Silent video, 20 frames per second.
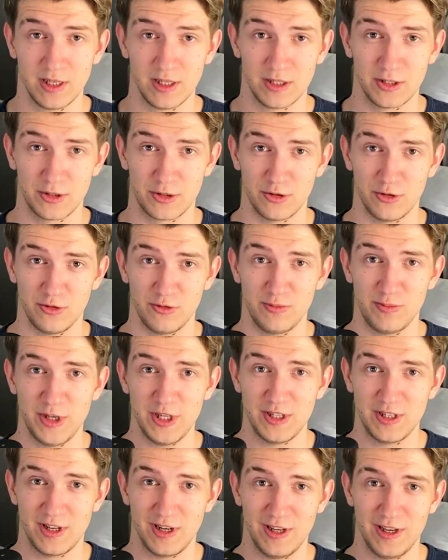So
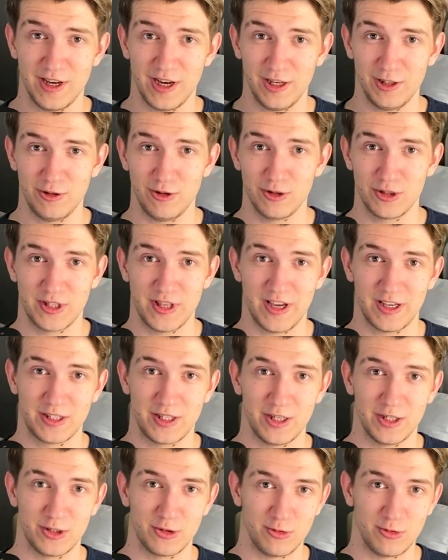basically I lost access